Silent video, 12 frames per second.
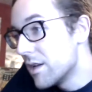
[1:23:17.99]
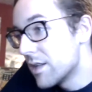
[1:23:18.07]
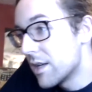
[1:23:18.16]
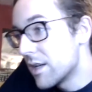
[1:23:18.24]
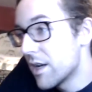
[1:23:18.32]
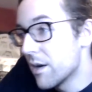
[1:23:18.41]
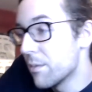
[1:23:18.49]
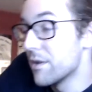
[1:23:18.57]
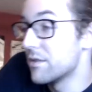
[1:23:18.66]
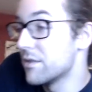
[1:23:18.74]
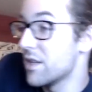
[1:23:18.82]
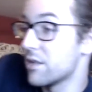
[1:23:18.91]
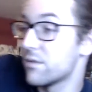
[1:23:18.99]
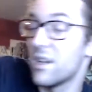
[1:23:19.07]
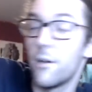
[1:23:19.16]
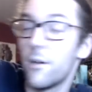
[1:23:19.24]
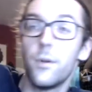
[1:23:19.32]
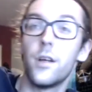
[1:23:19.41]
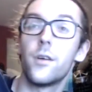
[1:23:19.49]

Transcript: Take care, bros. Thanks for stopping in,